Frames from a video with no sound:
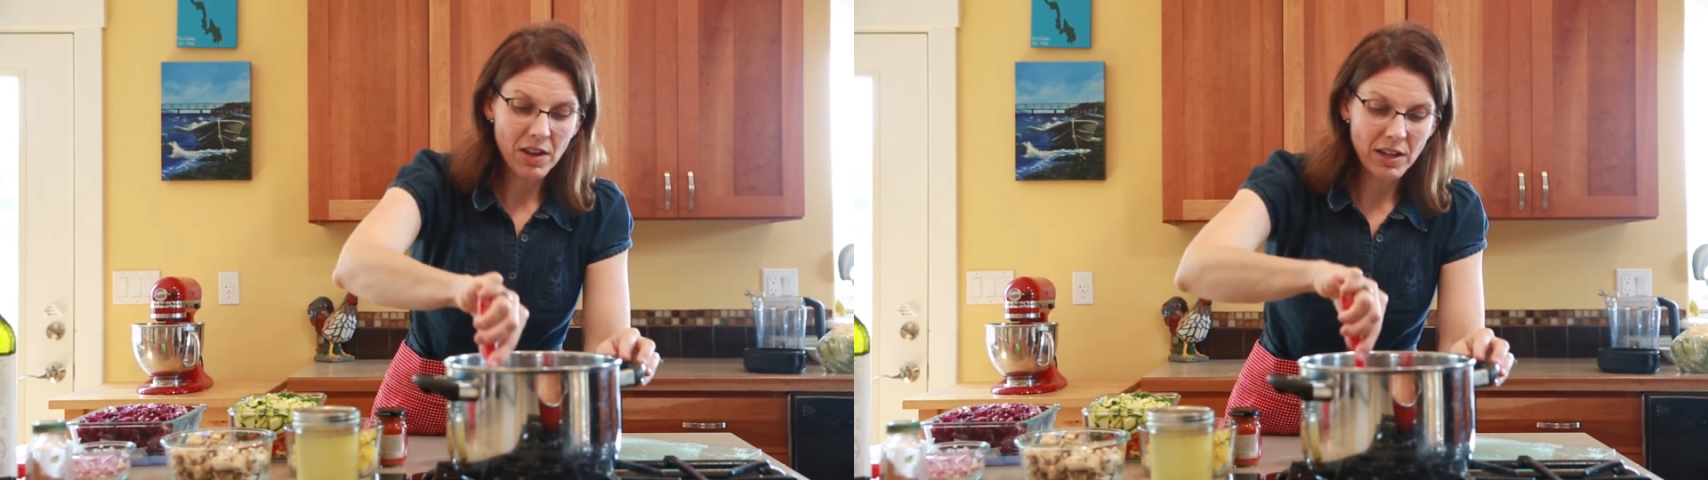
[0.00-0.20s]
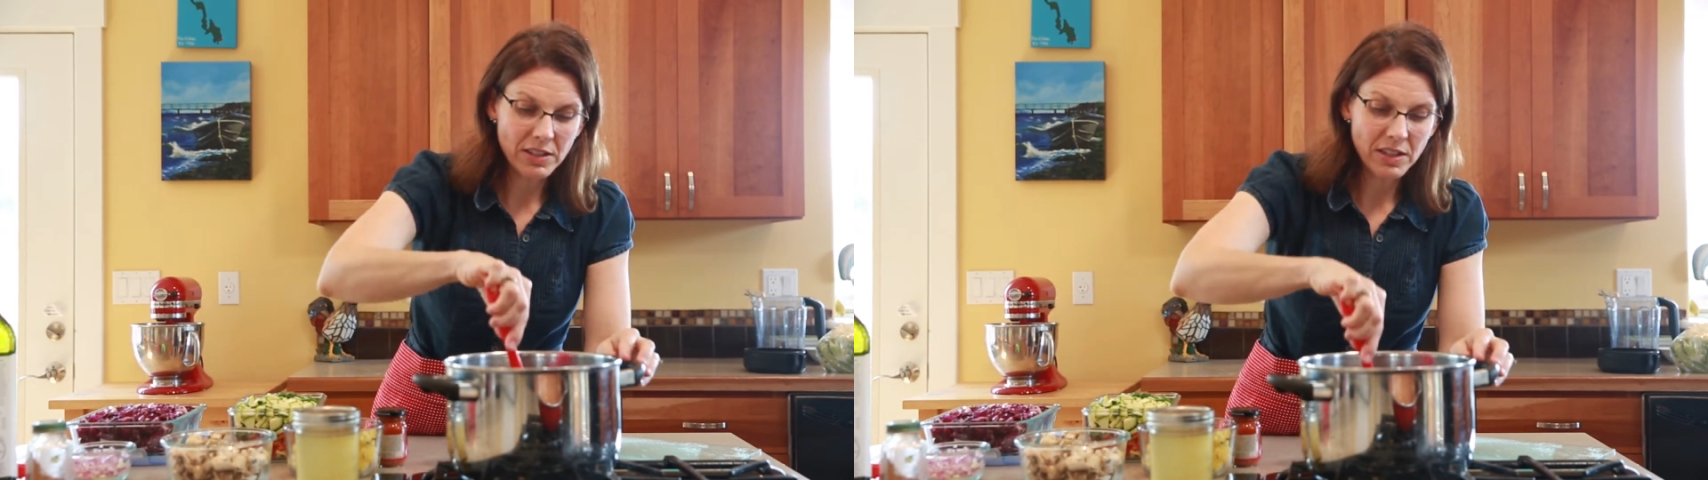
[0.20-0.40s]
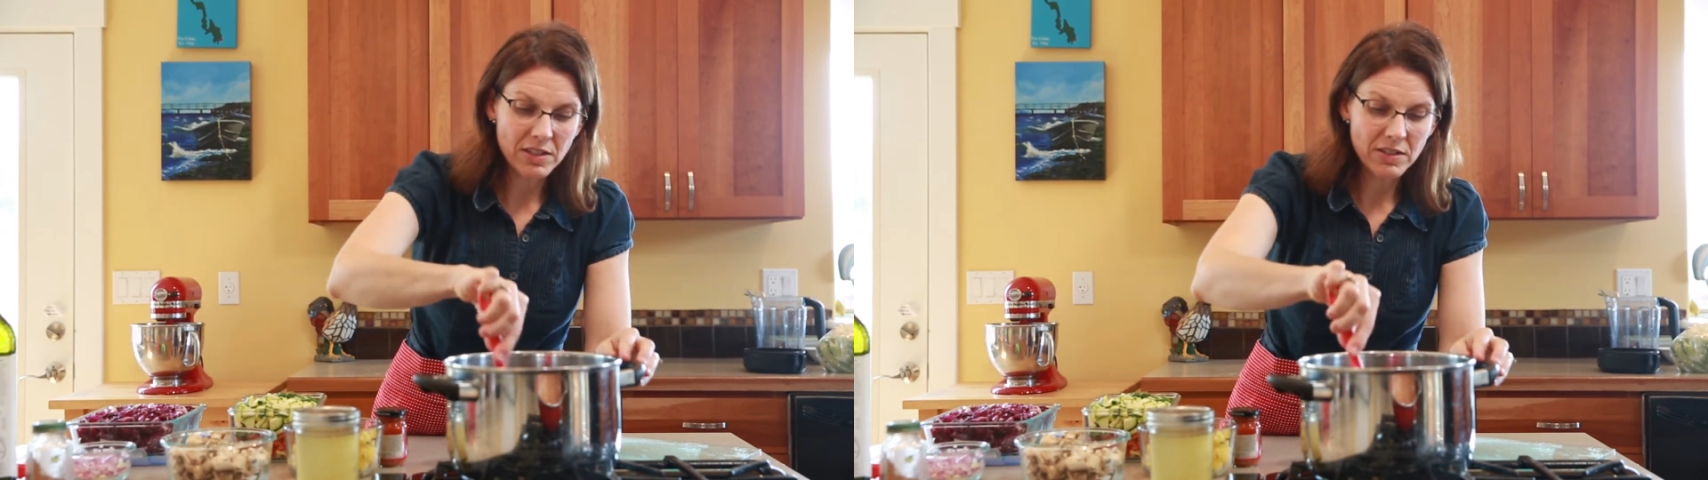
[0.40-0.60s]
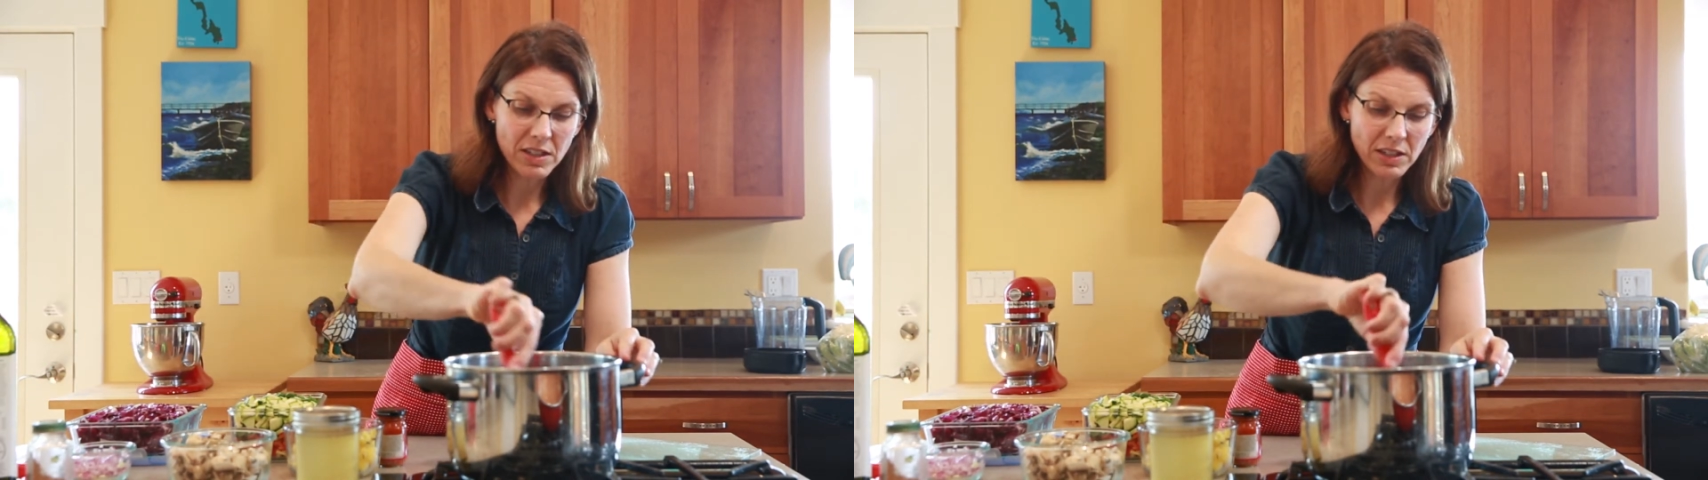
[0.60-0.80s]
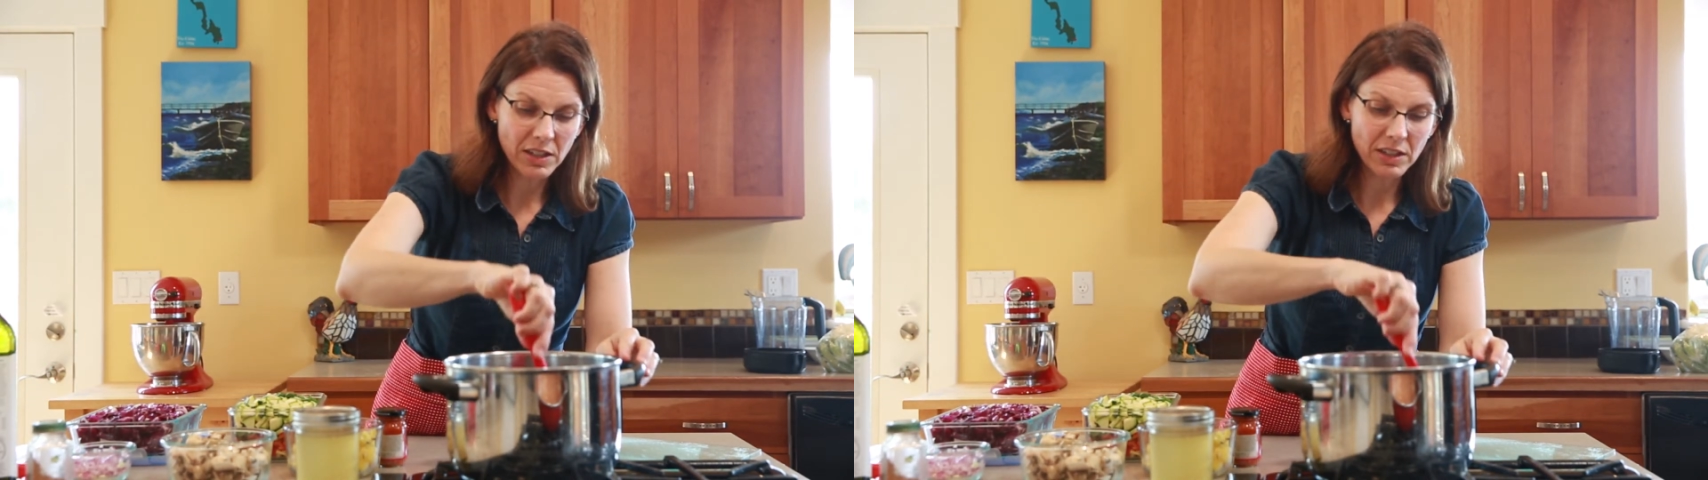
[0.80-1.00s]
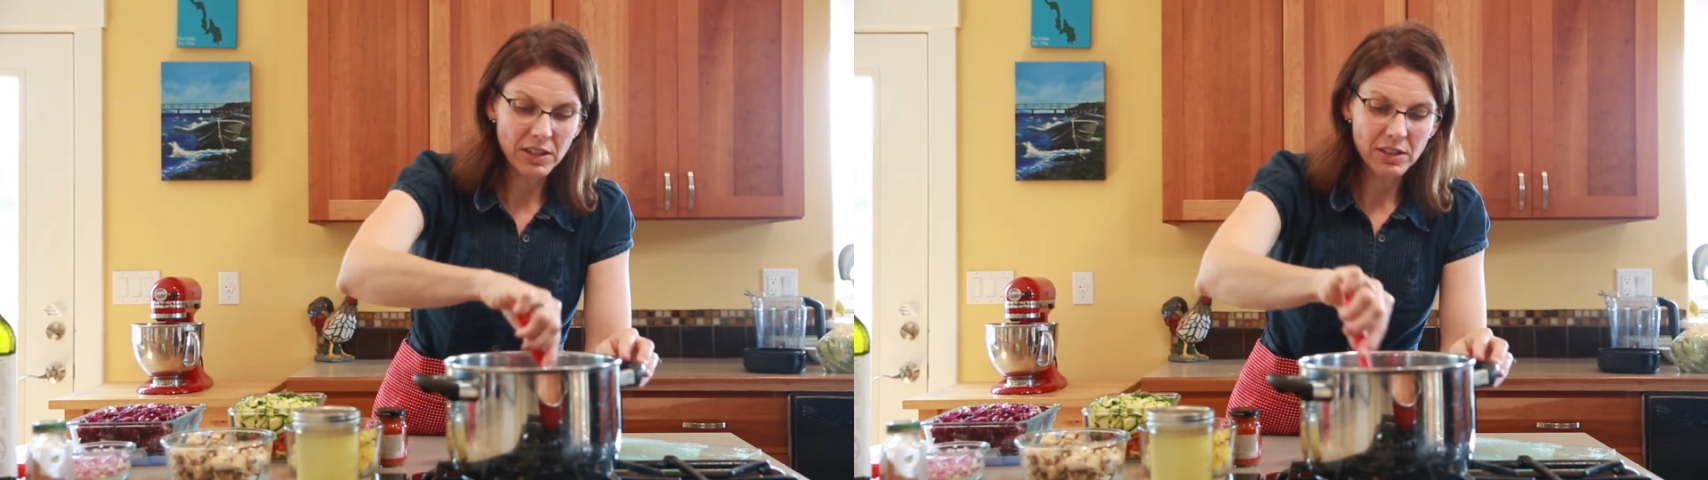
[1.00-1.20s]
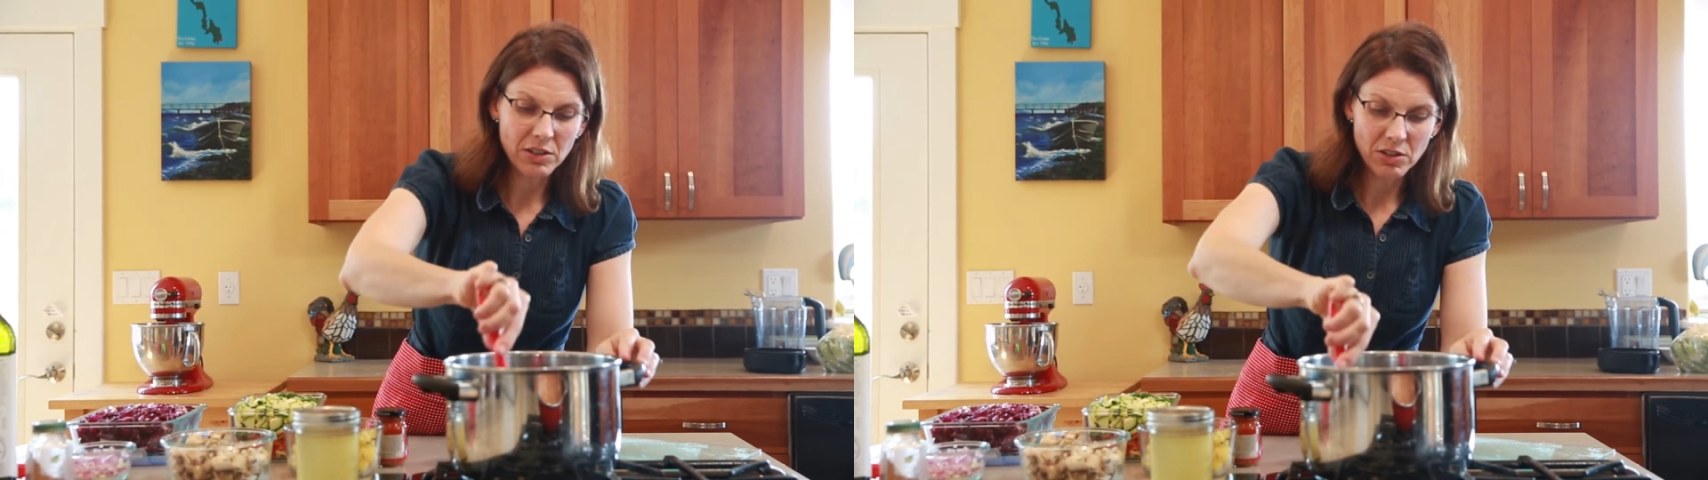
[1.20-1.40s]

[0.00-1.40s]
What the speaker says: the onions in here